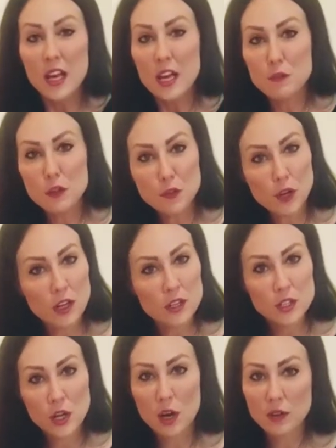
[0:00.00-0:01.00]
If you've got
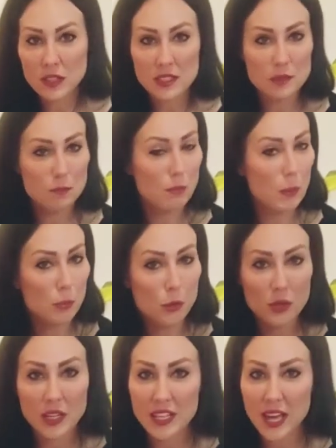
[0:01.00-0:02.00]
a dog that's a
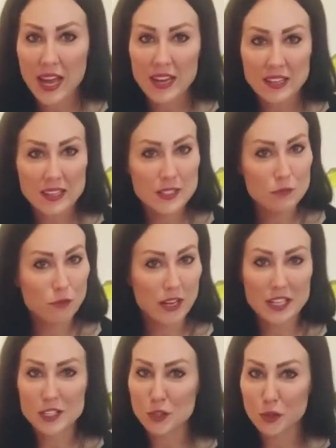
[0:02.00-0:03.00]
bull at a gate and is
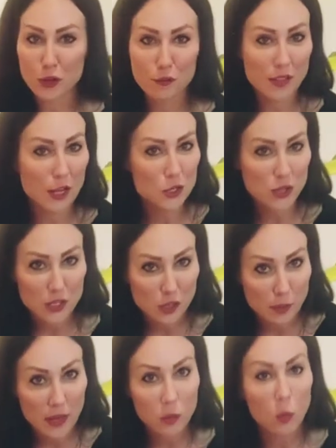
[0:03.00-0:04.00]
ready to go for that treat
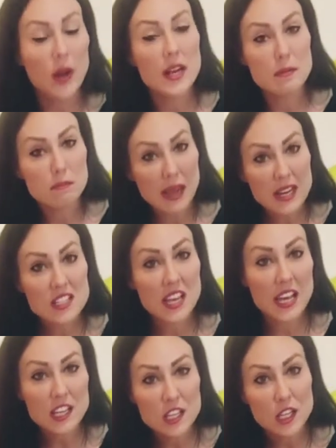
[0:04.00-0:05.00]
no matter what, it may
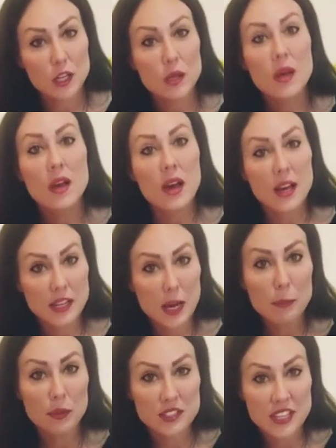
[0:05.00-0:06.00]
take you a
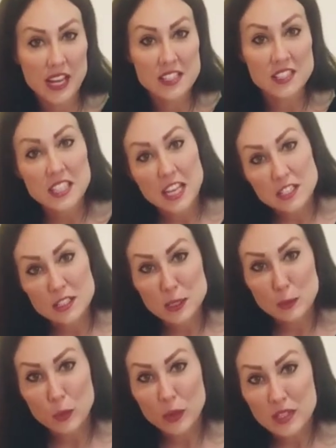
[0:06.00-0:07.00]
couple of days to get to this
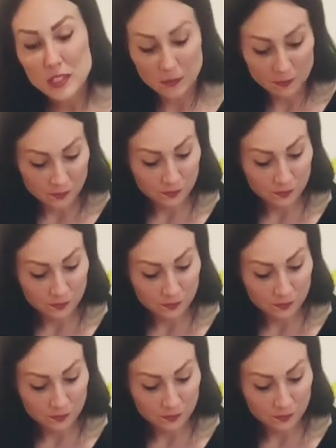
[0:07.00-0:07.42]
point.